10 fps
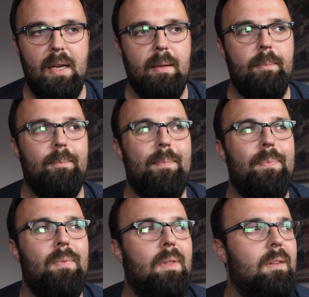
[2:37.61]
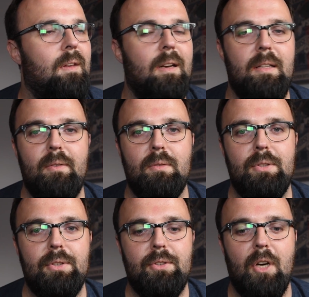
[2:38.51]
And it's kind of difficult
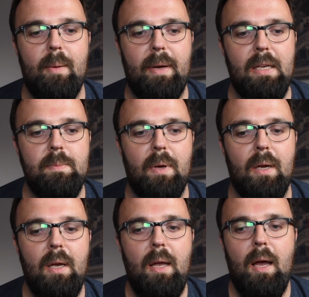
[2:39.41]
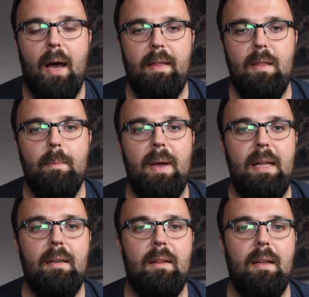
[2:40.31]
to describe, I guess, but I think the
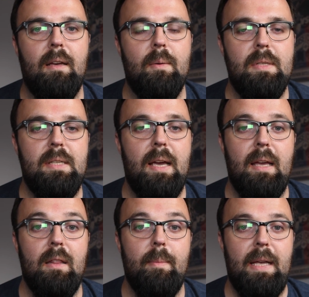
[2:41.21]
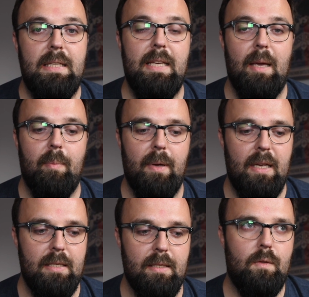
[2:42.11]
main thing I would say, and the main tip,
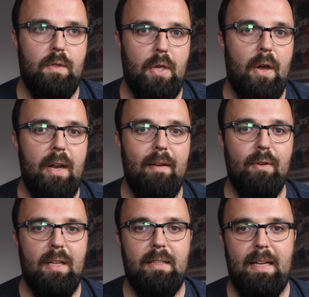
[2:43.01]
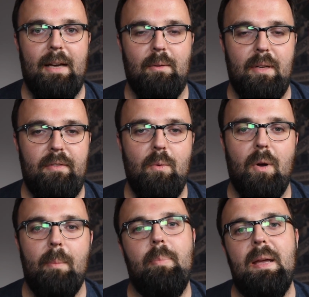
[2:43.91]
is turn everything down. If you
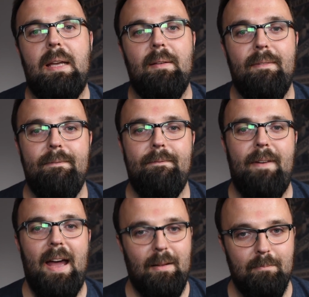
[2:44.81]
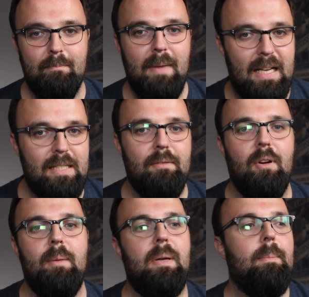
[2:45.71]
want a big, fat, massive,
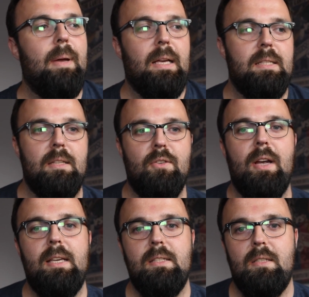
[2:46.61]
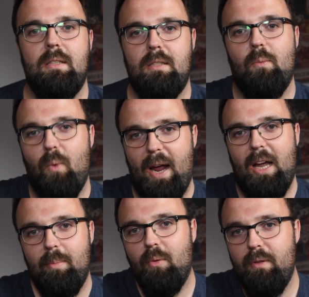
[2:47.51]
great big mix, the trick isn't just to whack
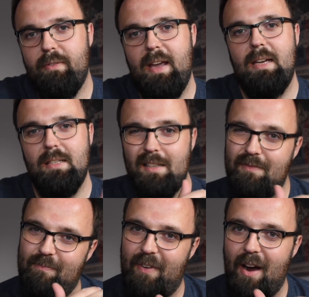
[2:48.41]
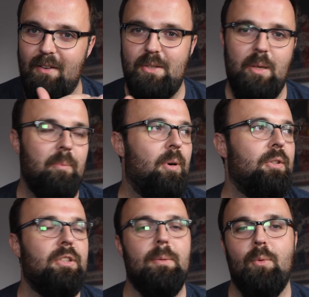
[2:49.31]
up all the faders as far as you can
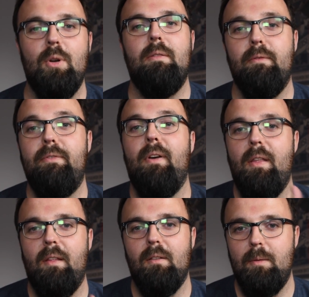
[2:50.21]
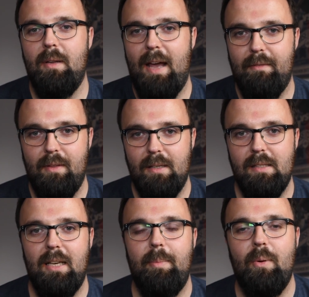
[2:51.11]
push them, or even further, and have things
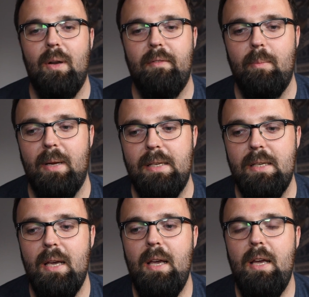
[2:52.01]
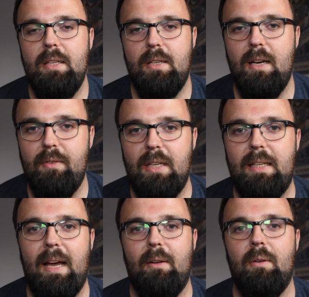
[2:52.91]
clipping all over the place. Turn everything
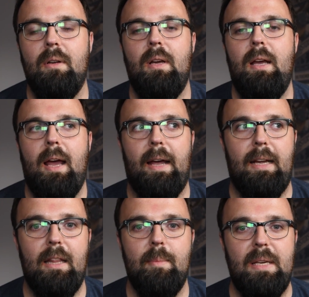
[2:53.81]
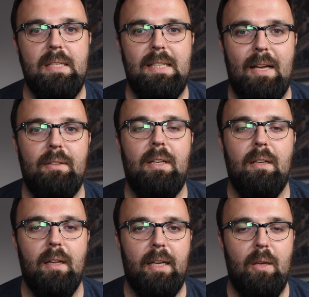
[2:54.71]
down and get the mix sounding
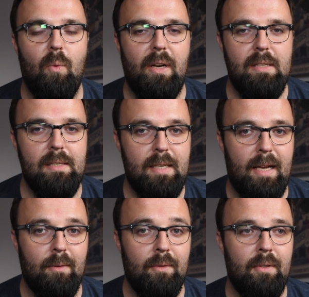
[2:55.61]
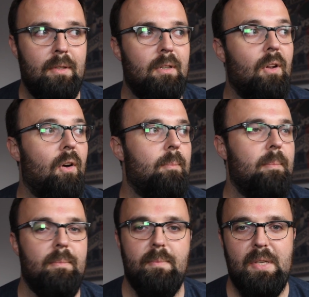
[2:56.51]
like you want it to sound, not
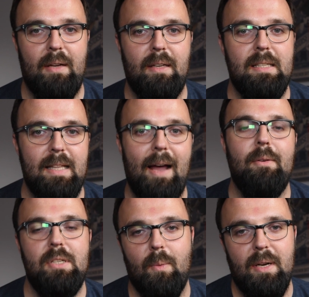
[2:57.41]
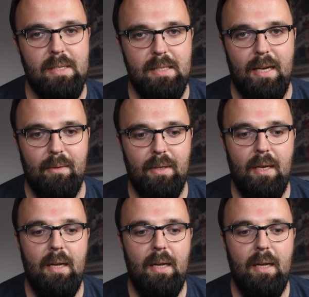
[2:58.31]
sounding as loud as you want it to sound.